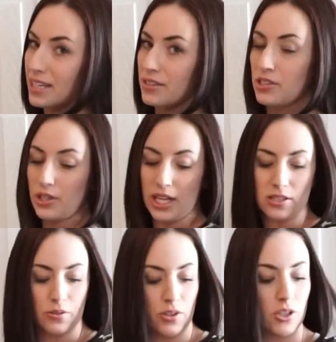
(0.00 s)
So
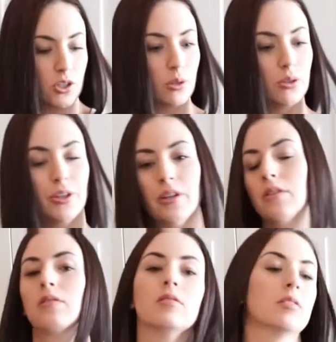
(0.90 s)
that's over the shoulder.
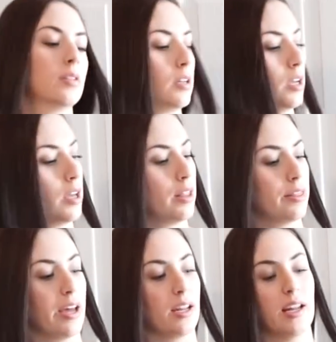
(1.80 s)

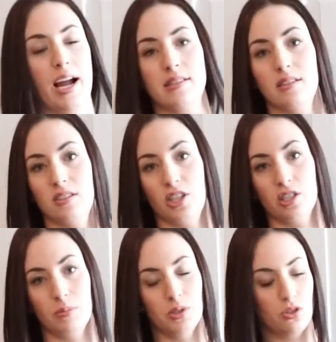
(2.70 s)
Then it has an
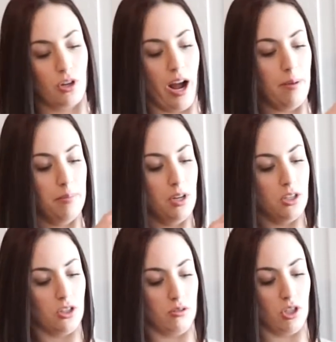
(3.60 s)
adjustable strap,
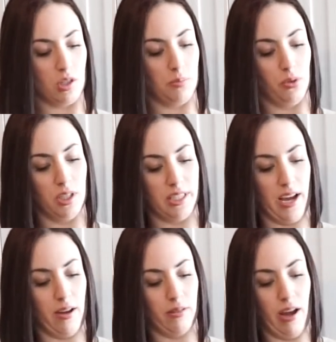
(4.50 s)
so you just pull it
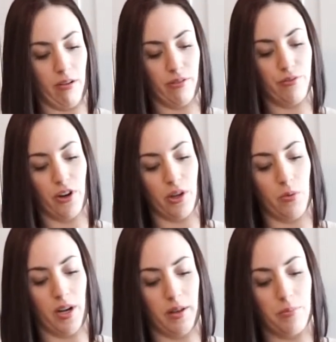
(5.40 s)
down however far you
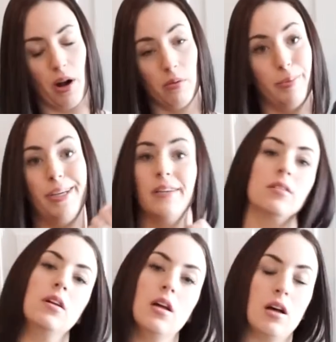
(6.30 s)
want it. Probably
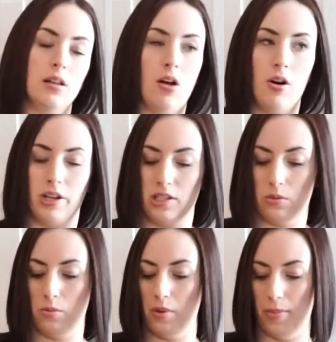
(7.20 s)
longest
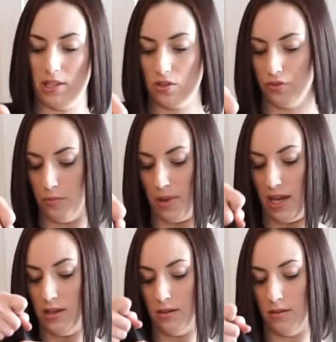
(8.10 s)
would be best for
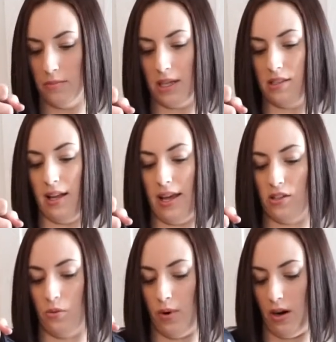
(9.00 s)
me because I like
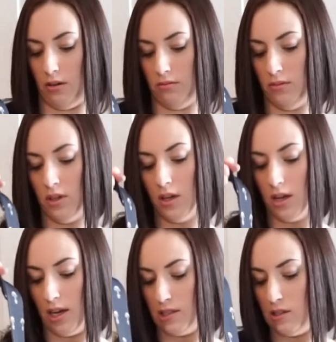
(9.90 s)
to wear
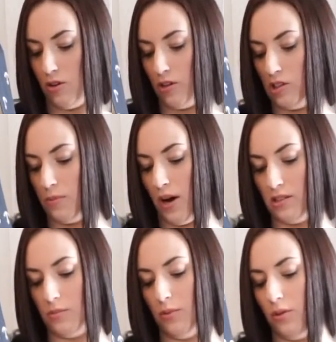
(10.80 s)
it as long as
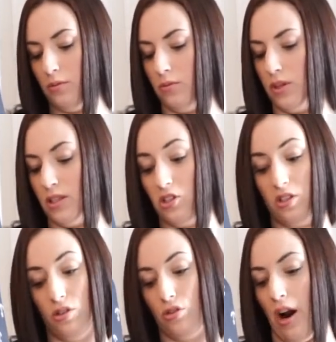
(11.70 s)
possible with this
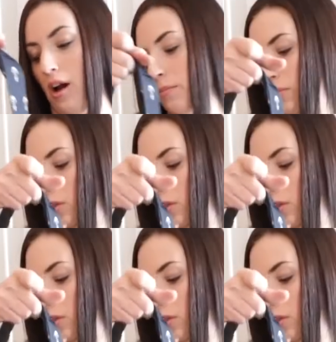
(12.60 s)
strap.